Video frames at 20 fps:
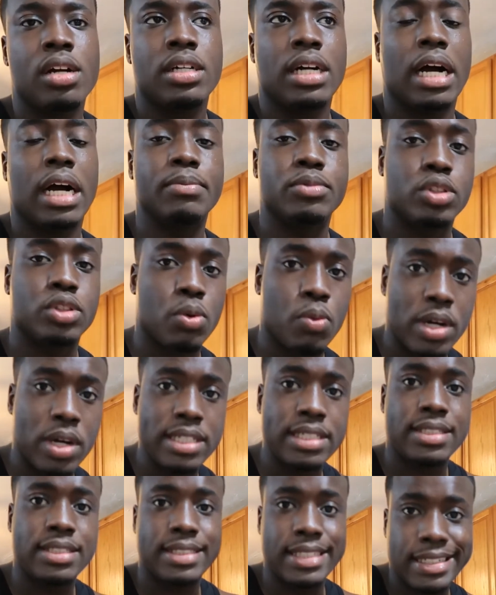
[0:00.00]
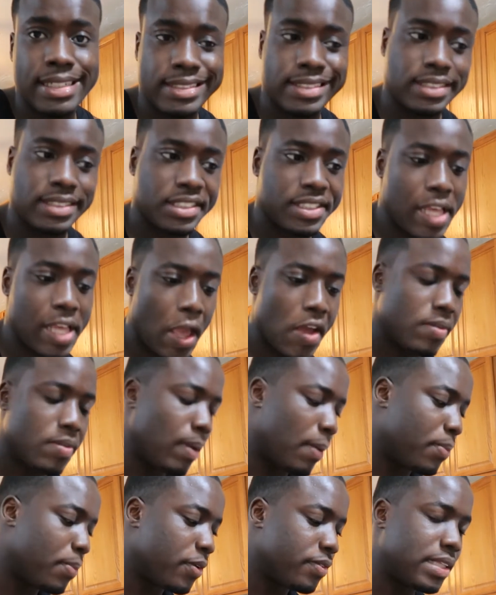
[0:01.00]
I'm 26.
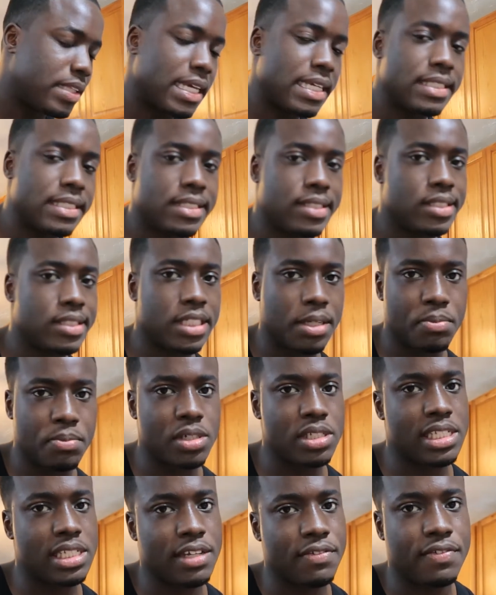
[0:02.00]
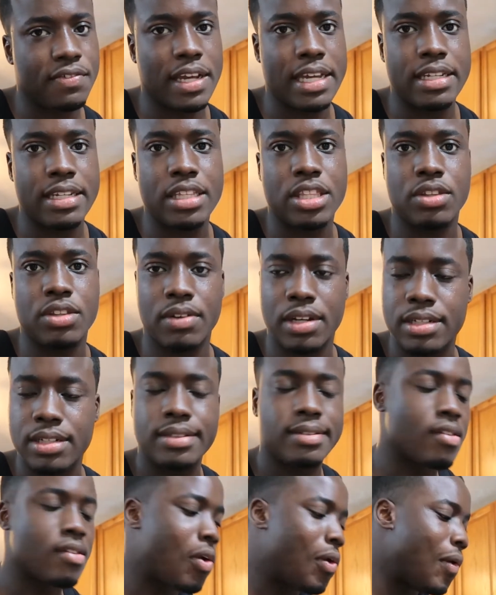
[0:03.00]
My birthday is December 10th, 93.
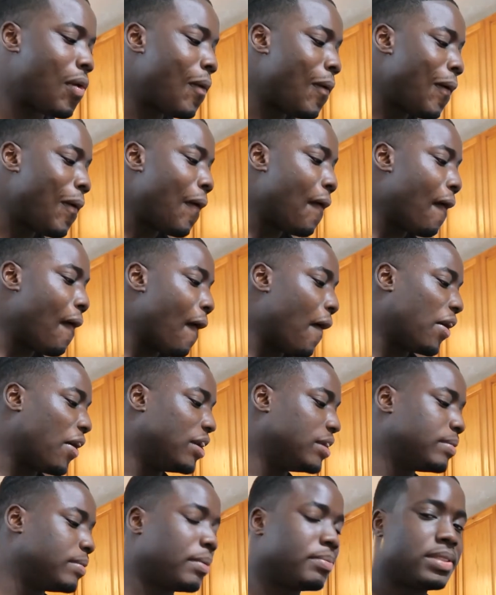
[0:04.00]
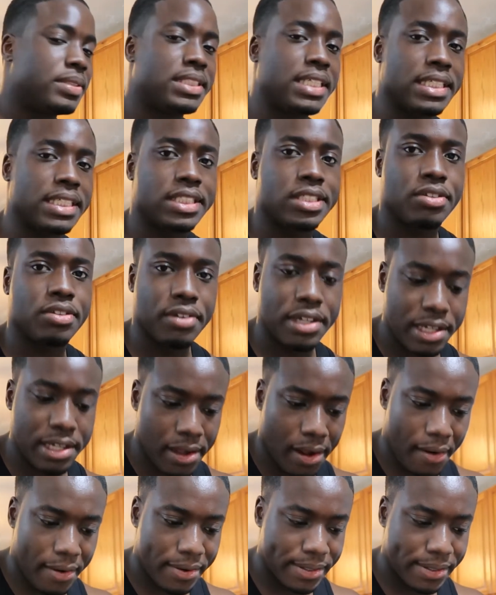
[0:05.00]
I'm 6'3".